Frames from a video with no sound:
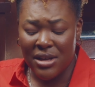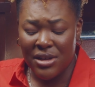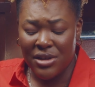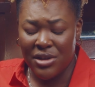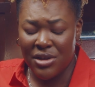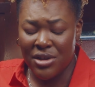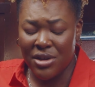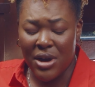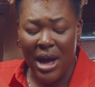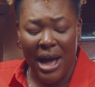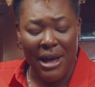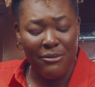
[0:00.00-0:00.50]
you
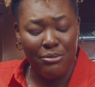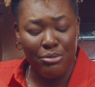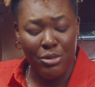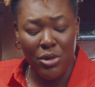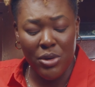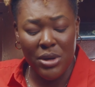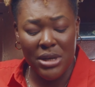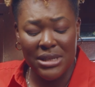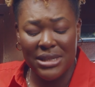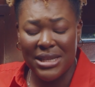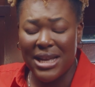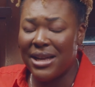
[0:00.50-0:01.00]
know, I've
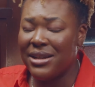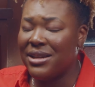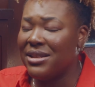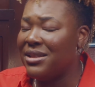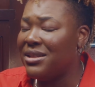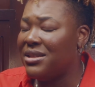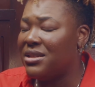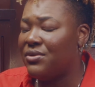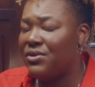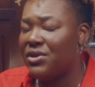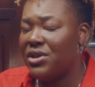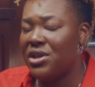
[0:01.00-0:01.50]
broken down in
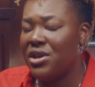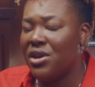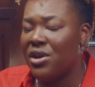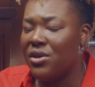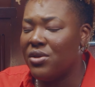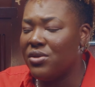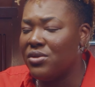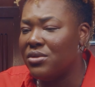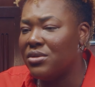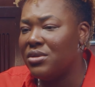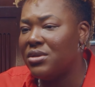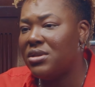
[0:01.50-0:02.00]
these
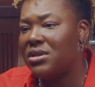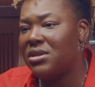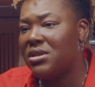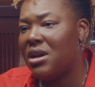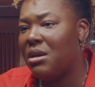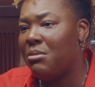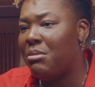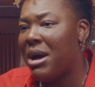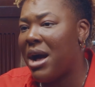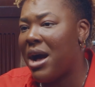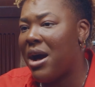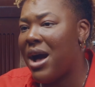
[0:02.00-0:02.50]
videos
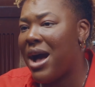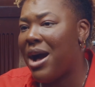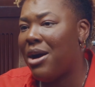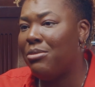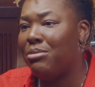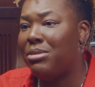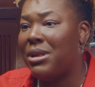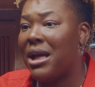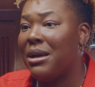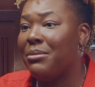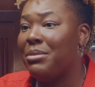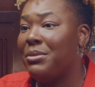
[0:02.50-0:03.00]
about how
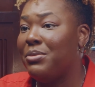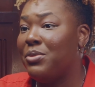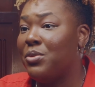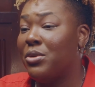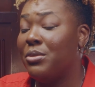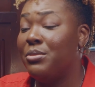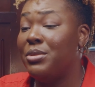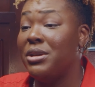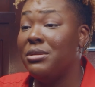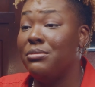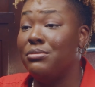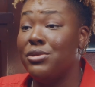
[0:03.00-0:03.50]
black people were
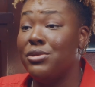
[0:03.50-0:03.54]
being